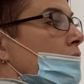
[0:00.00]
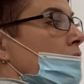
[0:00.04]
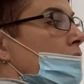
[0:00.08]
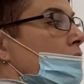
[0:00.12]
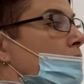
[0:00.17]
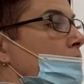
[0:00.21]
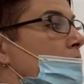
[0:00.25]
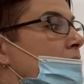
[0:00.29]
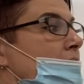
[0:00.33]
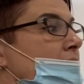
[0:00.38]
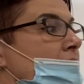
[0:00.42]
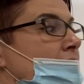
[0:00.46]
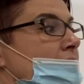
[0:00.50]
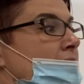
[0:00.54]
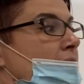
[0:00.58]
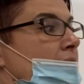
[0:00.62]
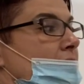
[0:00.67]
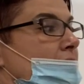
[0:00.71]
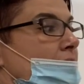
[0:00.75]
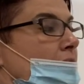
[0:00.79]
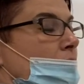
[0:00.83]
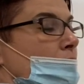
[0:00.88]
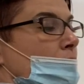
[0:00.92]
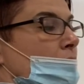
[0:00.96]
we can
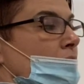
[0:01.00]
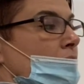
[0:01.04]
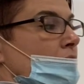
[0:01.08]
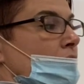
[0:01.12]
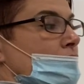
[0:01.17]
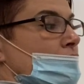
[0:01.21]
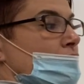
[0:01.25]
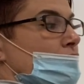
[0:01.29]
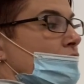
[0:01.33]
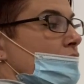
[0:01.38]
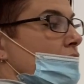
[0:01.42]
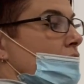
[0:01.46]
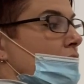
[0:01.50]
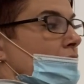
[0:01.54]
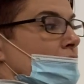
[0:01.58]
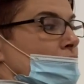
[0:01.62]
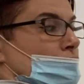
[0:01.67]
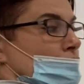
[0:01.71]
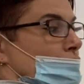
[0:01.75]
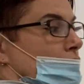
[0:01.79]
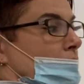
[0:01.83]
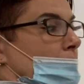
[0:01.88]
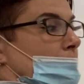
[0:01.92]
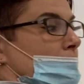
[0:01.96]
take that 100
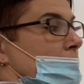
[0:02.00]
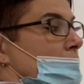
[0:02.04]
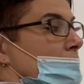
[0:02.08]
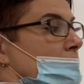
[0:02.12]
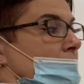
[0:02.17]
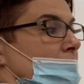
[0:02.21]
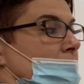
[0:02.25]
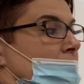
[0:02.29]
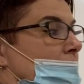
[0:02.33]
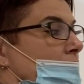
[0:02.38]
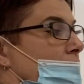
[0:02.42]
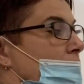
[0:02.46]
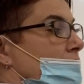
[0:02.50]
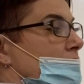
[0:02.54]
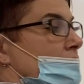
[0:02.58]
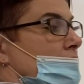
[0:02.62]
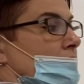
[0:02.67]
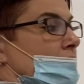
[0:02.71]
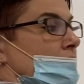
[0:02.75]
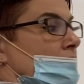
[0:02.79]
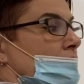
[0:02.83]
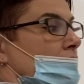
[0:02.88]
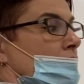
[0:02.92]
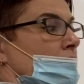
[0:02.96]
and drop it to
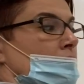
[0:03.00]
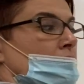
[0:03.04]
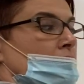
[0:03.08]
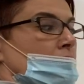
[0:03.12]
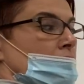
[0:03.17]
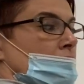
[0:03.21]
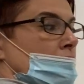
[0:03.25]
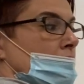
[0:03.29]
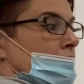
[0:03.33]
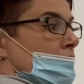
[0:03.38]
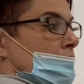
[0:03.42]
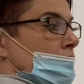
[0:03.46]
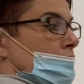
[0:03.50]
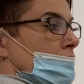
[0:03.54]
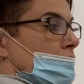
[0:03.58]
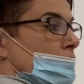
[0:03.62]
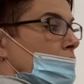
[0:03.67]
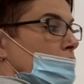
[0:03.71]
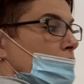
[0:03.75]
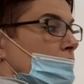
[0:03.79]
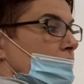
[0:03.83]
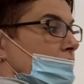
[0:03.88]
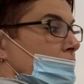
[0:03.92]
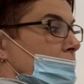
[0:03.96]
70
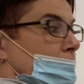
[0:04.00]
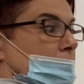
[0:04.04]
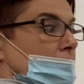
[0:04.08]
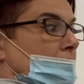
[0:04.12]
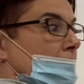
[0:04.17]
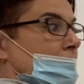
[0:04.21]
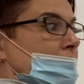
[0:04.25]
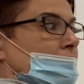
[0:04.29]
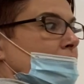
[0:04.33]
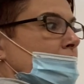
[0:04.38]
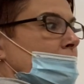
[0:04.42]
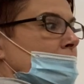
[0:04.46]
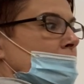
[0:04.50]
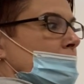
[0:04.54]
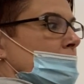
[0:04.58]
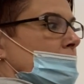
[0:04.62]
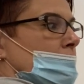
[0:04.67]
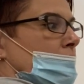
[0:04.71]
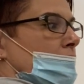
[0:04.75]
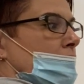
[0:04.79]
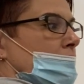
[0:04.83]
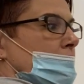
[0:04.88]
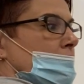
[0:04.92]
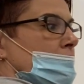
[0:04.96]
over whatever,
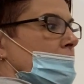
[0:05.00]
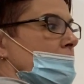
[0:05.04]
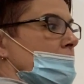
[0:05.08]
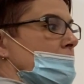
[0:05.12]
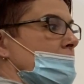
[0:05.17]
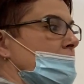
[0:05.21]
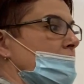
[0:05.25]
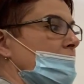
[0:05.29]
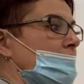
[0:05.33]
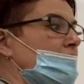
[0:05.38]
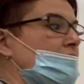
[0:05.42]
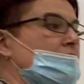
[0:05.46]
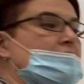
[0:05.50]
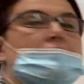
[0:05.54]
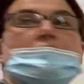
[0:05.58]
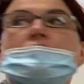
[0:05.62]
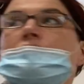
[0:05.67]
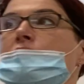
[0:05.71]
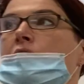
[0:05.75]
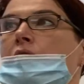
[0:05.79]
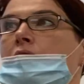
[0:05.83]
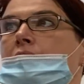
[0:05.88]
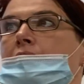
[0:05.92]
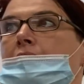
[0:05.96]
right? 70
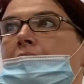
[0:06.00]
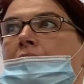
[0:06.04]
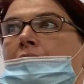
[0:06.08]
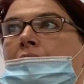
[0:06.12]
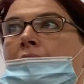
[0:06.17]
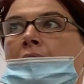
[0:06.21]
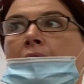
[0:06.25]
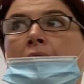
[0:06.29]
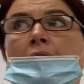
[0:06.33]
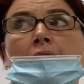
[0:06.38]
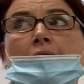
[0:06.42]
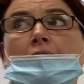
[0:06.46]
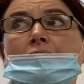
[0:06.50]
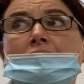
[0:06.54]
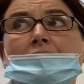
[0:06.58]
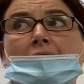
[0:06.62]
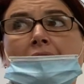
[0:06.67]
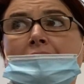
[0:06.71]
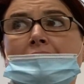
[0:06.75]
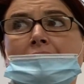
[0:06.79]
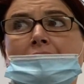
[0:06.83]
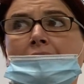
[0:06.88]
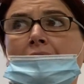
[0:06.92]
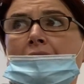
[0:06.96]
systolic. If
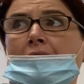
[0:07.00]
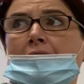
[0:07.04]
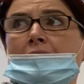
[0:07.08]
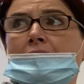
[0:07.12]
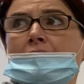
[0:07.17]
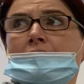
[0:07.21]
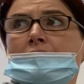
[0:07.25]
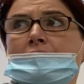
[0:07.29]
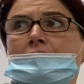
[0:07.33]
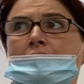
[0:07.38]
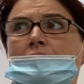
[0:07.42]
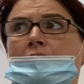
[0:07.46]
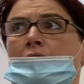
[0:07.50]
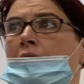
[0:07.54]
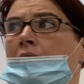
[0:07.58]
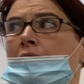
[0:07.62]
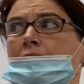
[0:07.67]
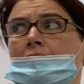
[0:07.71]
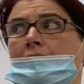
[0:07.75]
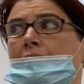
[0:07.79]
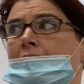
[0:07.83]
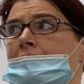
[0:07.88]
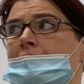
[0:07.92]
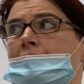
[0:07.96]
that's the case,
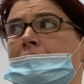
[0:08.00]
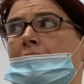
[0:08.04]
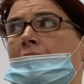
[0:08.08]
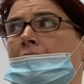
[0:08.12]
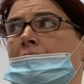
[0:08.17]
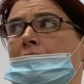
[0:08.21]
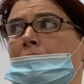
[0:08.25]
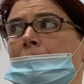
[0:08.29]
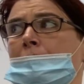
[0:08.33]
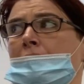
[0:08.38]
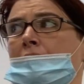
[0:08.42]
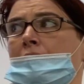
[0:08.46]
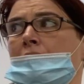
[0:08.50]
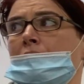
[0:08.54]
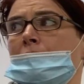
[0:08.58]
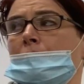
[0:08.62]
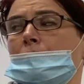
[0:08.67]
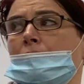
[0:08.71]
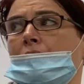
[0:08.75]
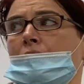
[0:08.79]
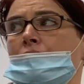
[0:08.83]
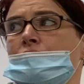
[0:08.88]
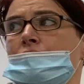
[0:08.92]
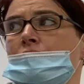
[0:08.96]
that is not going to be enough
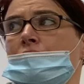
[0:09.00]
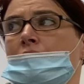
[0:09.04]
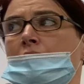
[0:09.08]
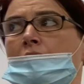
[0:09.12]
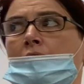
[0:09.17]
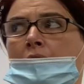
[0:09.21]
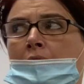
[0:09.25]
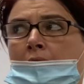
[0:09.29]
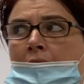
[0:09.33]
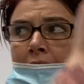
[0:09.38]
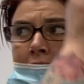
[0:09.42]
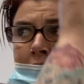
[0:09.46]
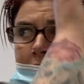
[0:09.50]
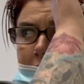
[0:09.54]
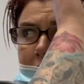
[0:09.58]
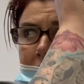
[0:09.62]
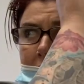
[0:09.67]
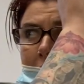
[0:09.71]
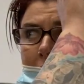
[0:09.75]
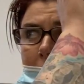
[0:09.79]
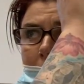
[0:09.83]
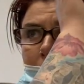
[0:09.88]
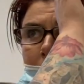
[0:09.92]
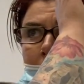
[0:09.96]
pressure to
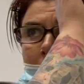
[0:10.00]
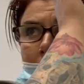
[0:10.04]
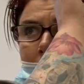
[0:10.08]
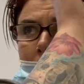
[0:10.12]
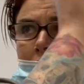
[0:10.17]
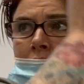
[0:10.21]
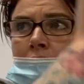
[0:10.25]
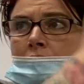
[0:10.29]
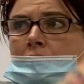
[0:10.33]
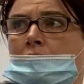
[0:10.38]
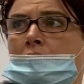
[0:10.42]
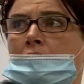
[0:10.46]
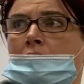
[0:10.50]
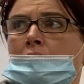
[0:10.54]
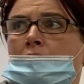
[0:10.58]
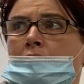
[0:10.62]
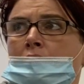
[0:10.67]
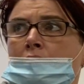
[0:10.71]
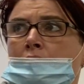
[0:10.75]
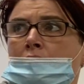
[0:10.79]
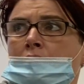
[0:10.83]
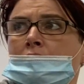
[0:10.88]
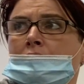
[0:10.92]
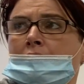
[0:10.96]
feed the brain,
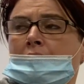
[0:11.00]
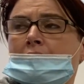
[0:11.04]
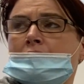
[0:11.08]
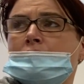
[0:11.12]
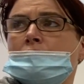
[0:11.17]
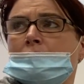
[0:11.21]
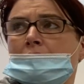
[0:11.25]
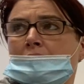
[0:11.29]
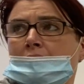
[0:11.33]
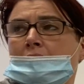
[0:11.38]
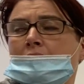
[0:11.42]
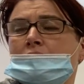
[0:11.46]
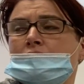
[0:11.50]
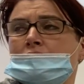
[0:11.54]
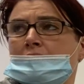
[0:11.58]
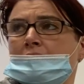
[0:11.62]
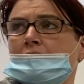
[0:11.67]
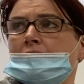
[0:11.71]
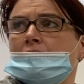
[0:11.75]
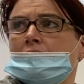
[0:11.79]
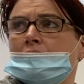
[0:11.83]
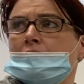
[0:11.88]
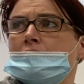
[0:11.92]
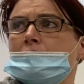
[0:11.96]
right? So we can actually
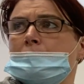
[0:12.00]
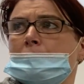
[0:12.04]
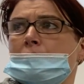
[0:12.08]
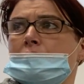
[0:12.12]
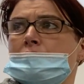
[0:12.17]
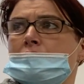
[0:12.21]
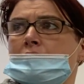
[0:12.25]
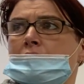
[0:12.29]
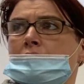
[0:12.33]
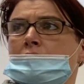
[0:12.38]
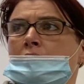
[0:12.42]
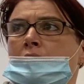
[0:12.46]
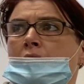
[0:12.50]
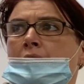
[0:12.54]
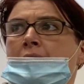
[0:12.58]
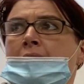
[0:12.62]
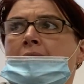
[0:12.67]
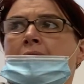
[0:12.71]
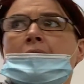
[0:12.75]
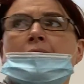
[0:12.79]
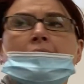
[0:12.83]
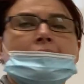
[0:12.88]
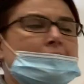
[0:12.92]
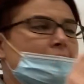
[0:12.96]
kill this person.
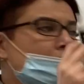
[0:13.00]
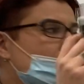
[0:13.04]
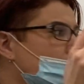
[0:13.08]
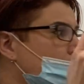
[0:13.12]
That's